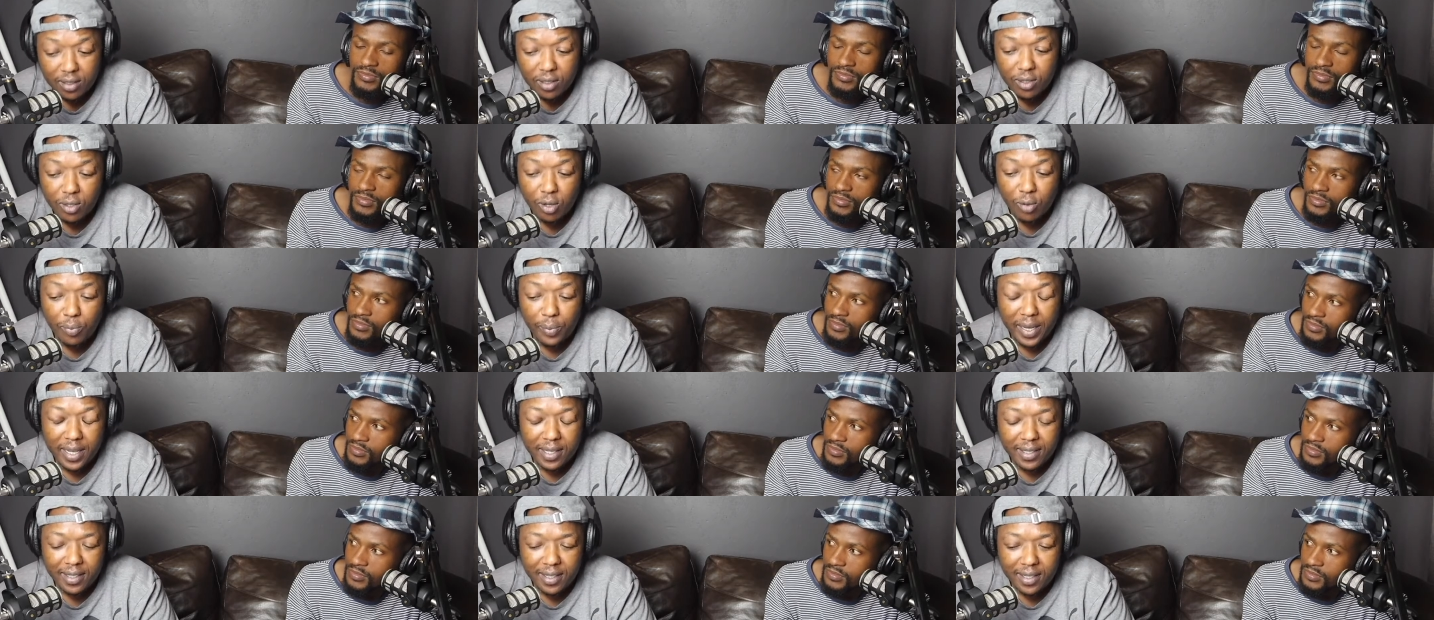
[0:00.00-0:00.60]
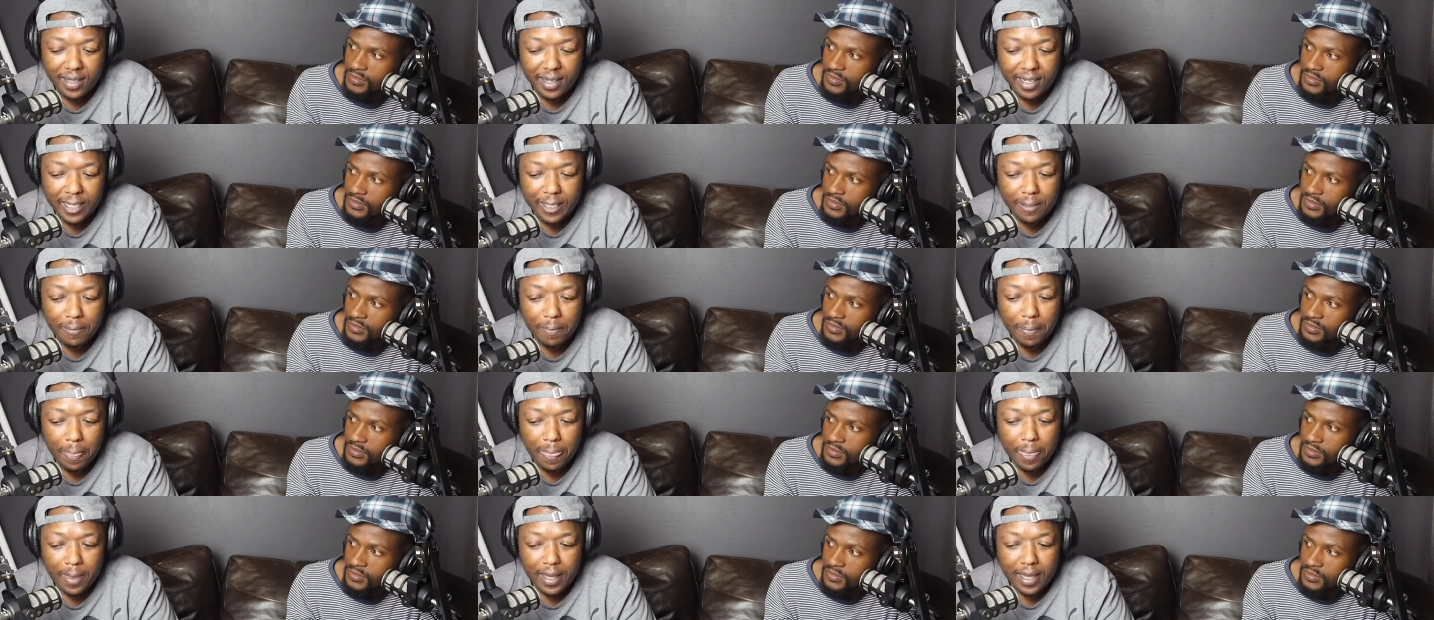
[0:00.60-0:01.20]
Speaker 1: So basically,
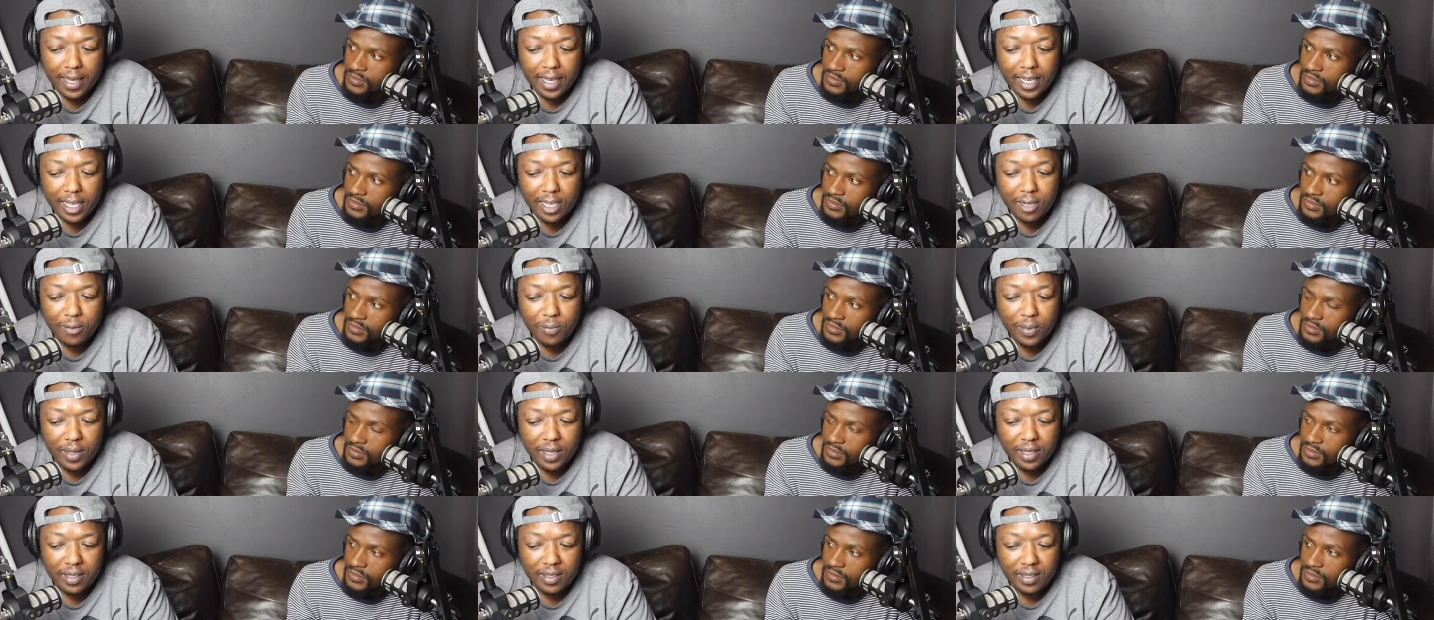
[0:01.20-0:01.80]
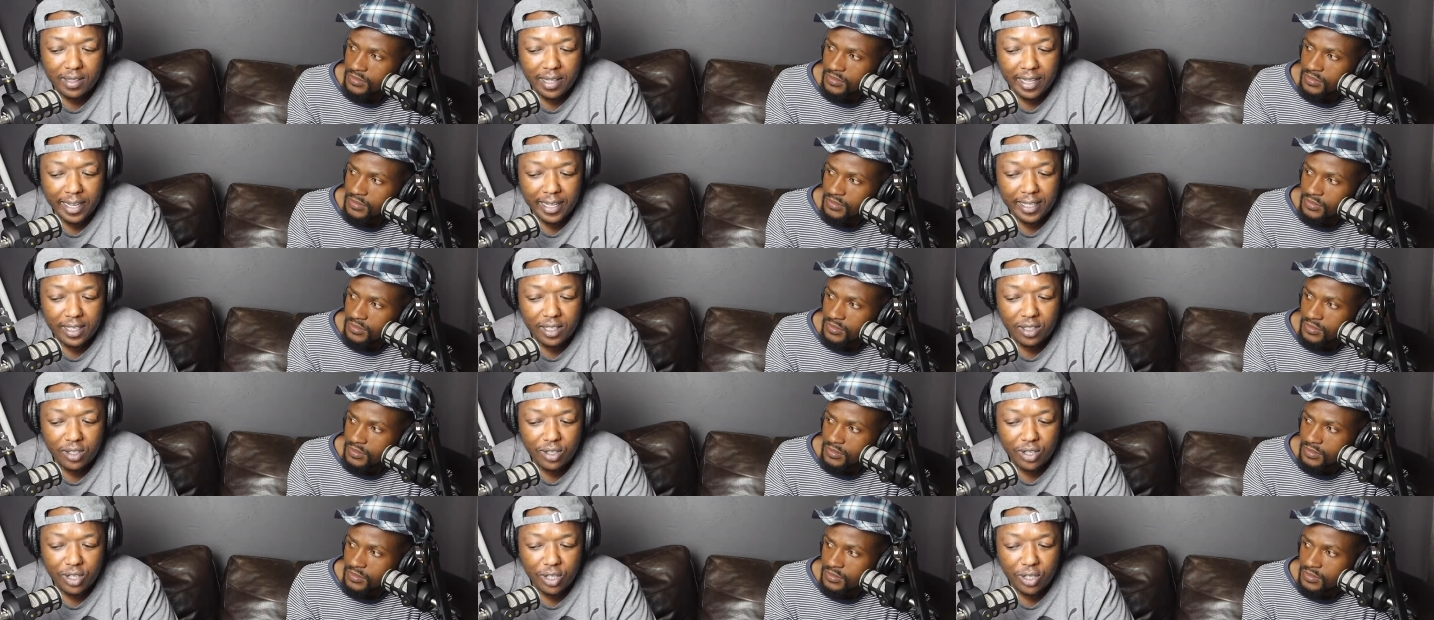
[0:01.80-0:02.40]
it means
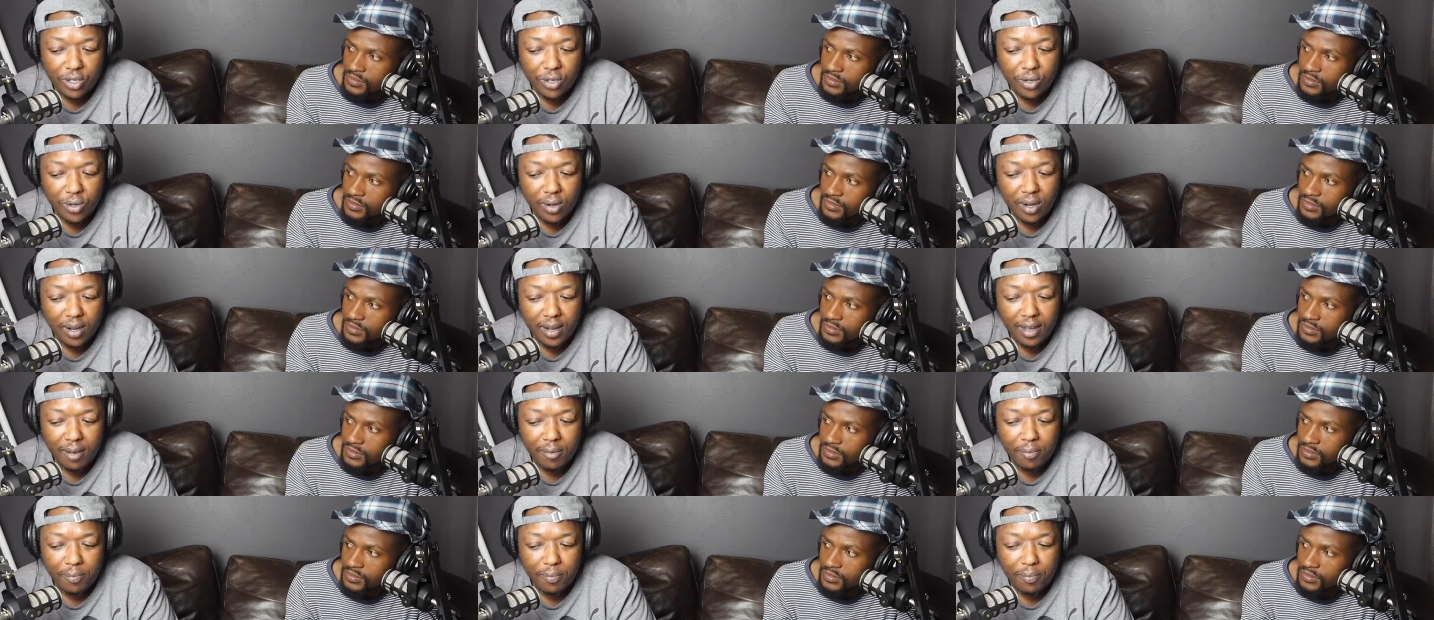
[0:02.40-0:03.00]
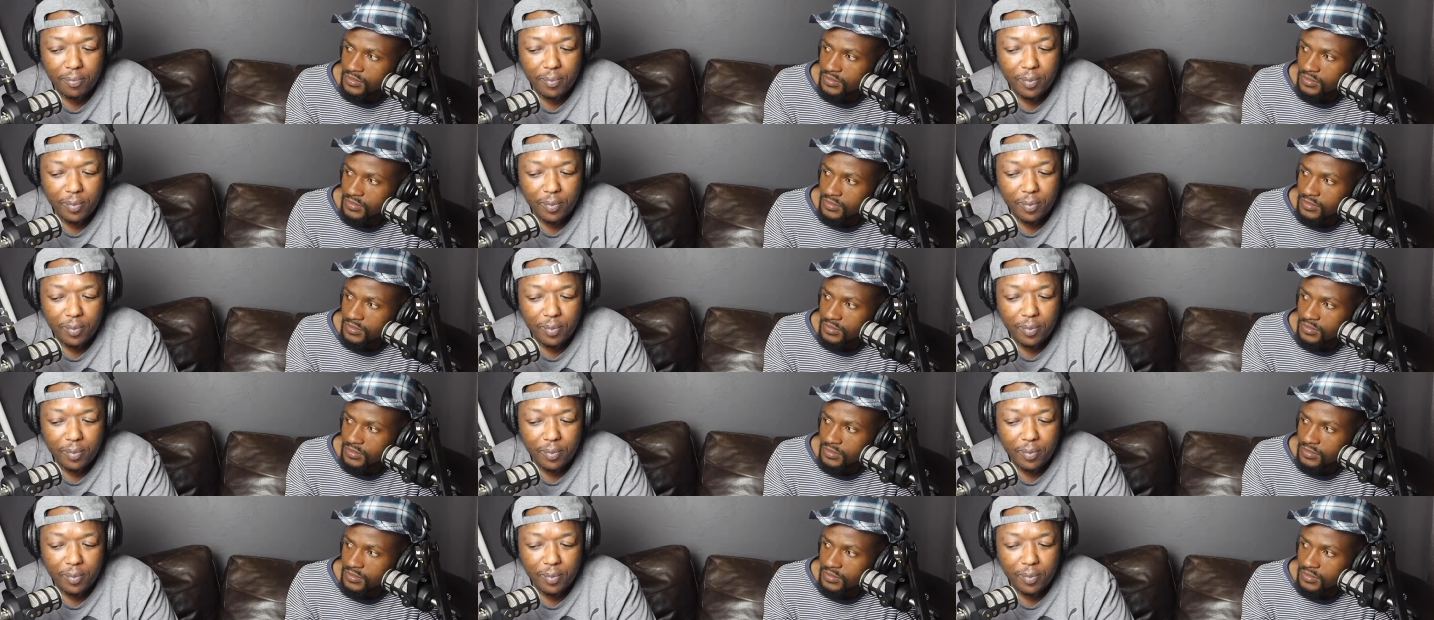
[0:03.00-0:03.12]
that you are a,